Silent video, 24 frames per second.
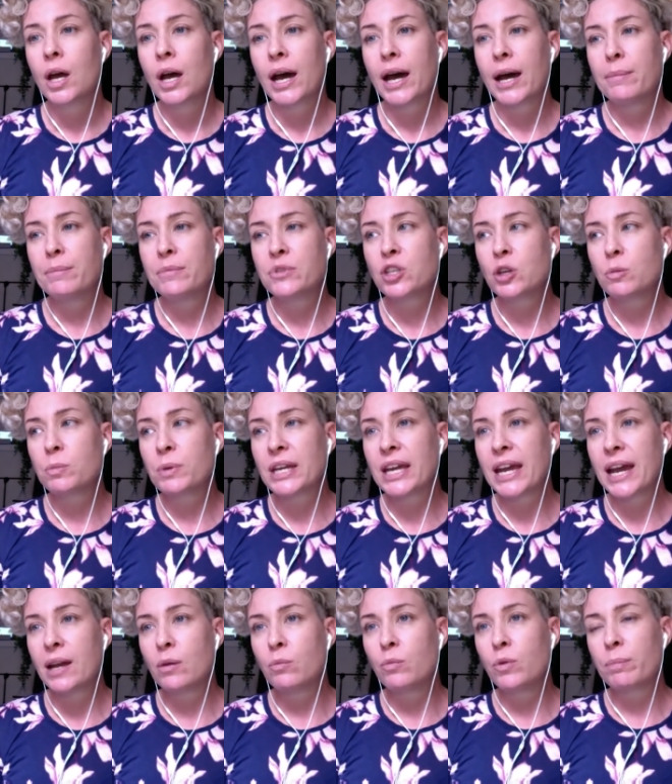Um, so it
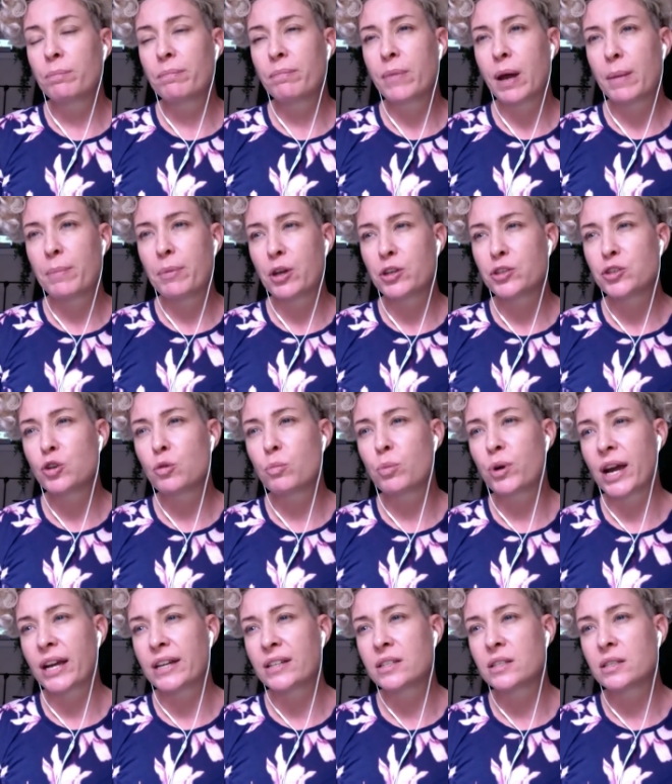began with my personal
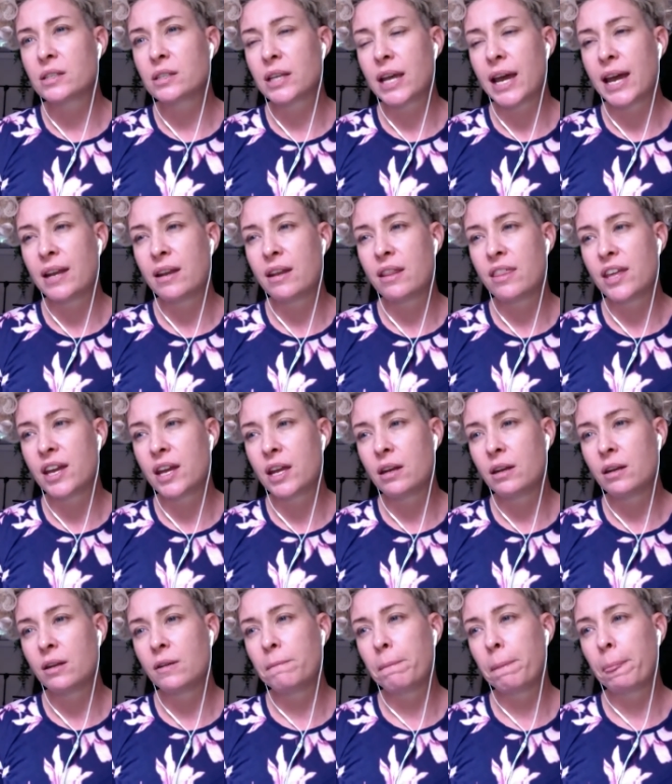practice, and
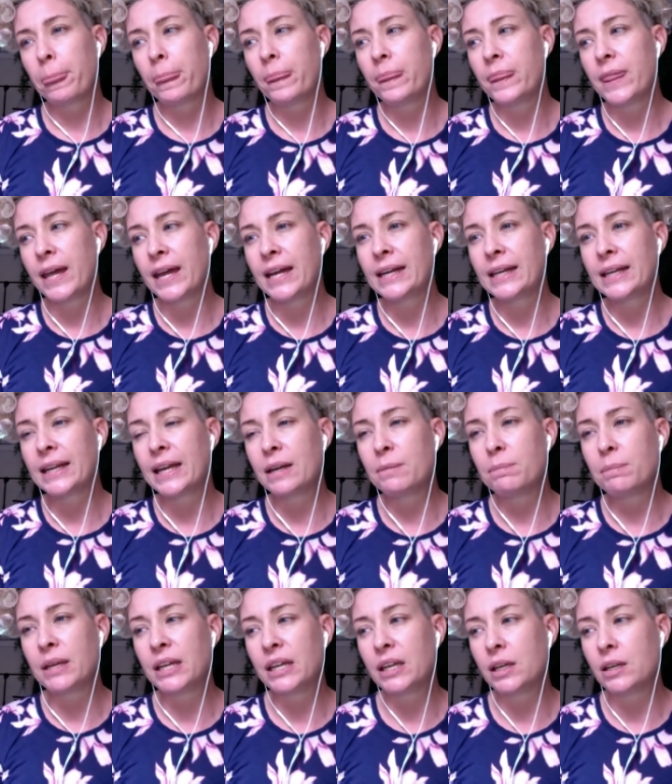then that
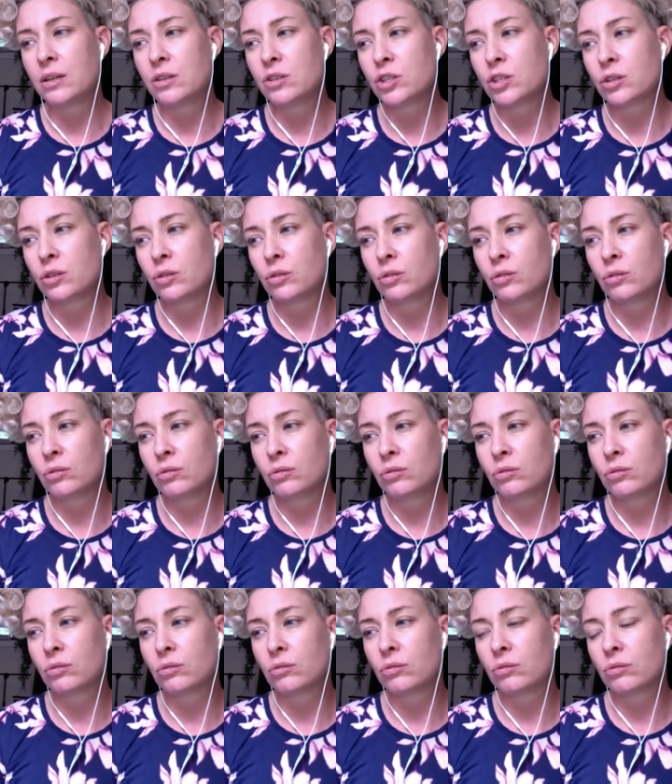led me into